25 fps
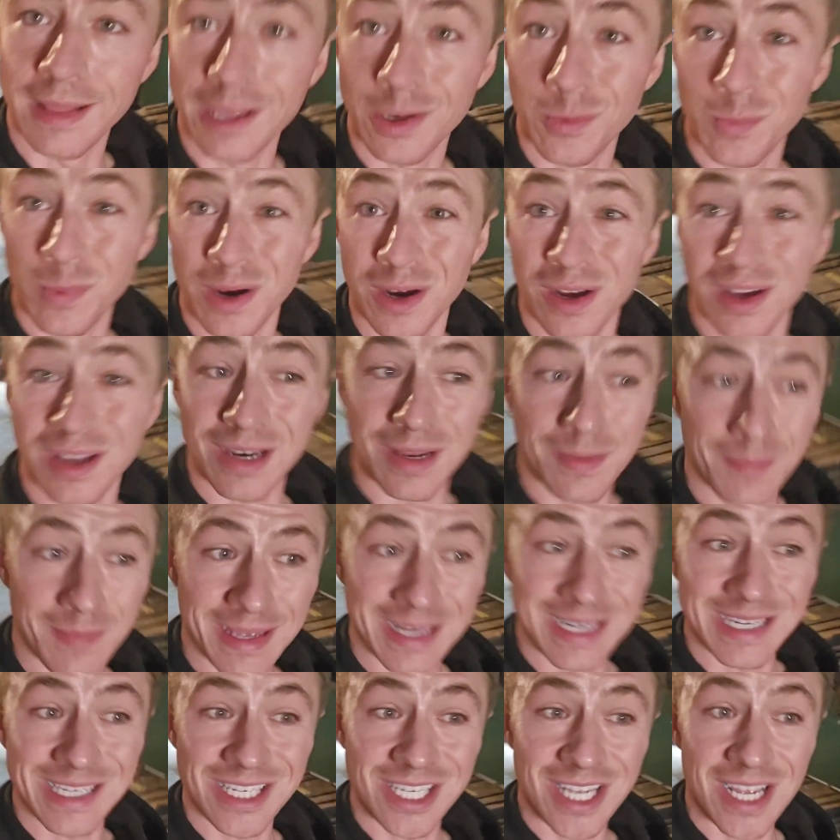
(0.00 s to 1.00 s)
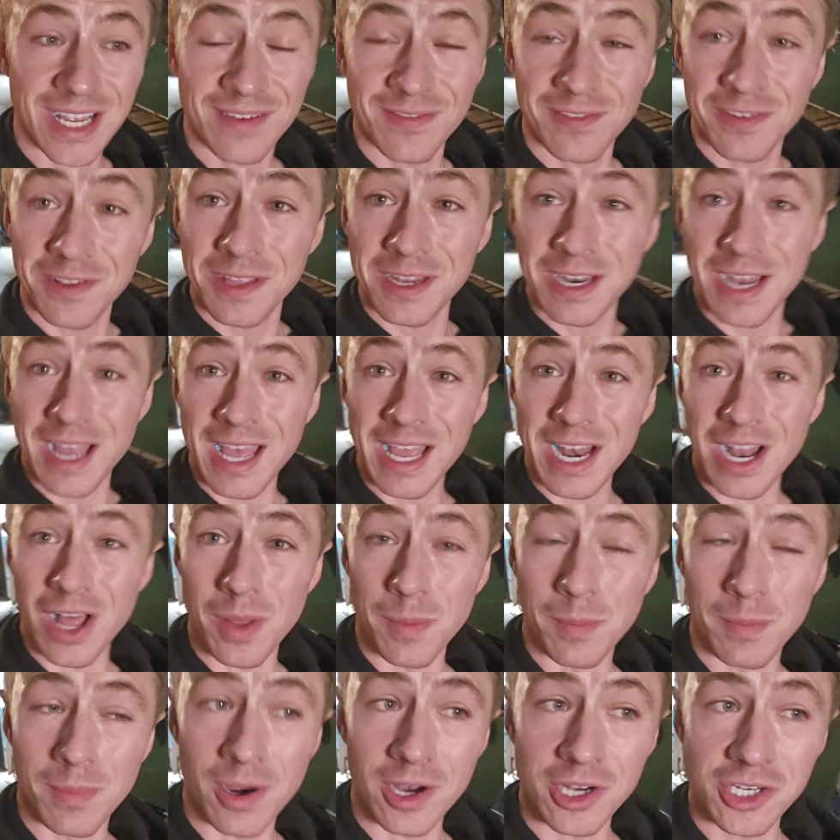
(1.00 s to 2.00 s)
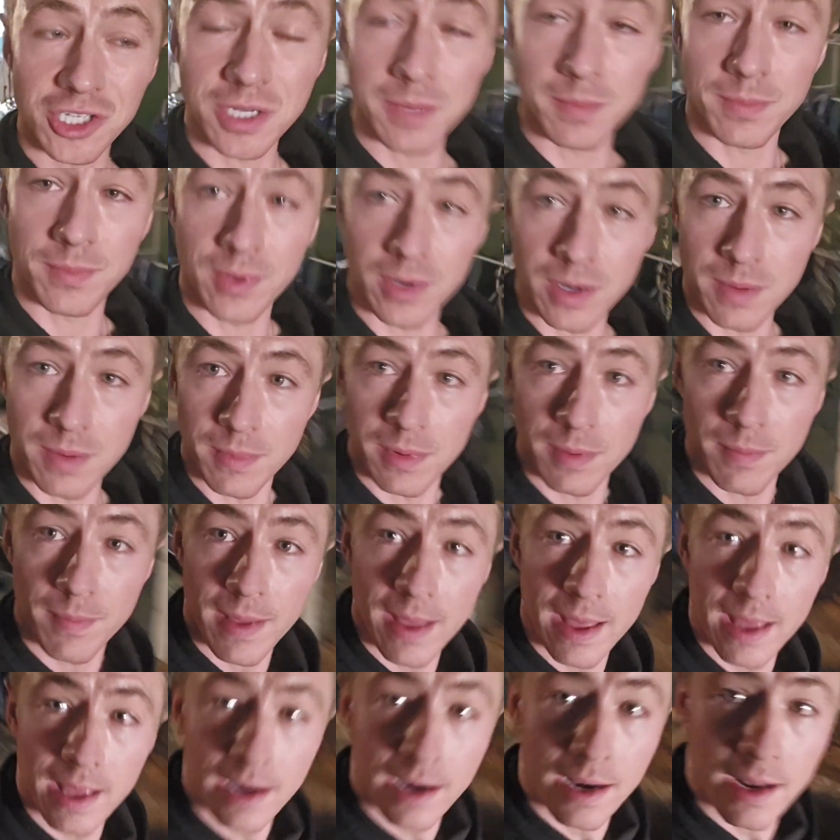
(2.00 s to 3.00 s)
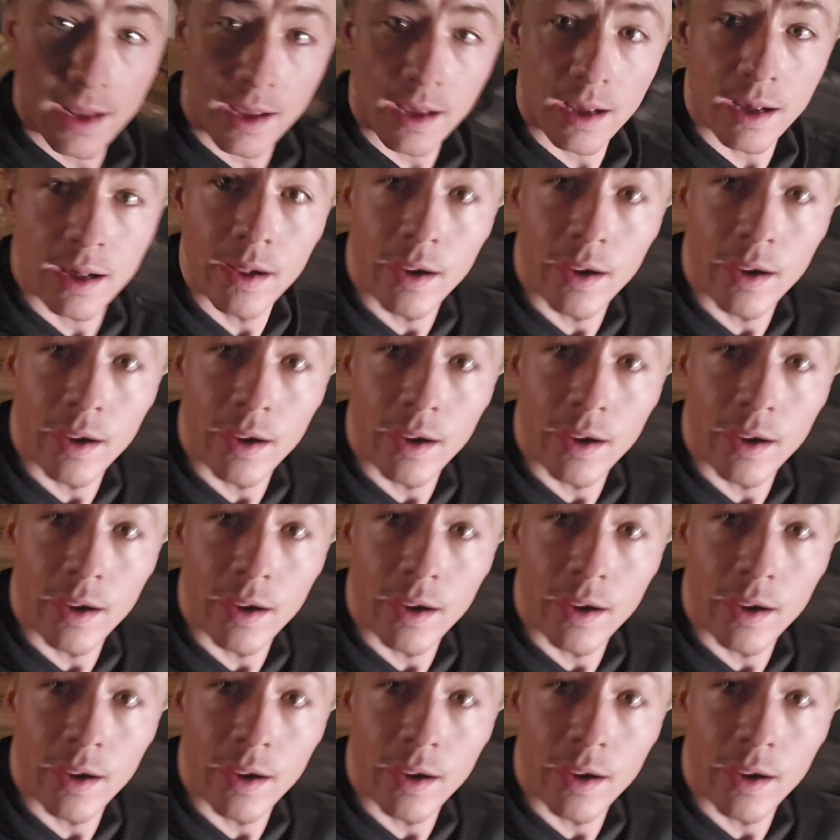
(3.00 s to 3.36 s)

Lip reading: and then we're going to be done for the night. I'll brush him, put him to bed.